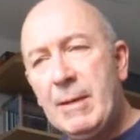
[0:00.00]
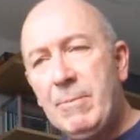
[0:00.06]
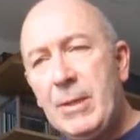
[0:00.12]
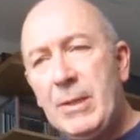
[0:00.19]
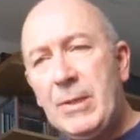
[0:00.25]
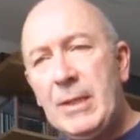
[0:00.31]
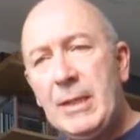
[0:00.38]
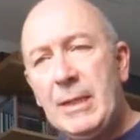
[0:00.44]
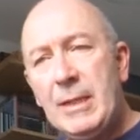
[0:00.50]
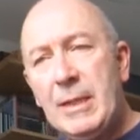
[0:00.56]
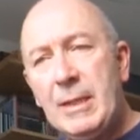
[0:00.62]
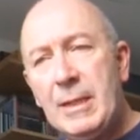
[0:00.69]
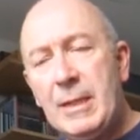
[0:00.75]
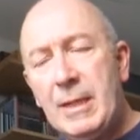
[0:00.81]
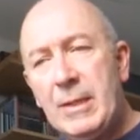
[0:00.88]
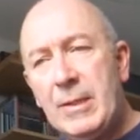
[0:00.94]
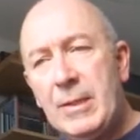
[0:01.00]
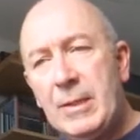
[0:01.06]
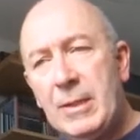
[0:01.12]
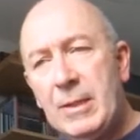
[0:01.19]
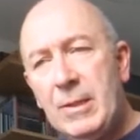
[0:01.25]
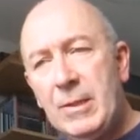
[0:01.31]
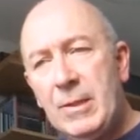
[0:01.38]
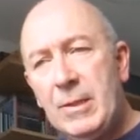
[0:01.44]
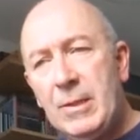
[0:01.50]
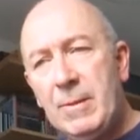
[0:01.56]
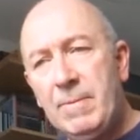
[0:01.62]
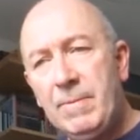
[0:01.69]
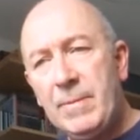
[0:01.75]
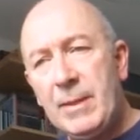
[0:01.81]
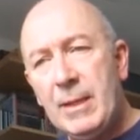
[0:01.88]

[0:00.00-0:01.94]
can be seen in the distance.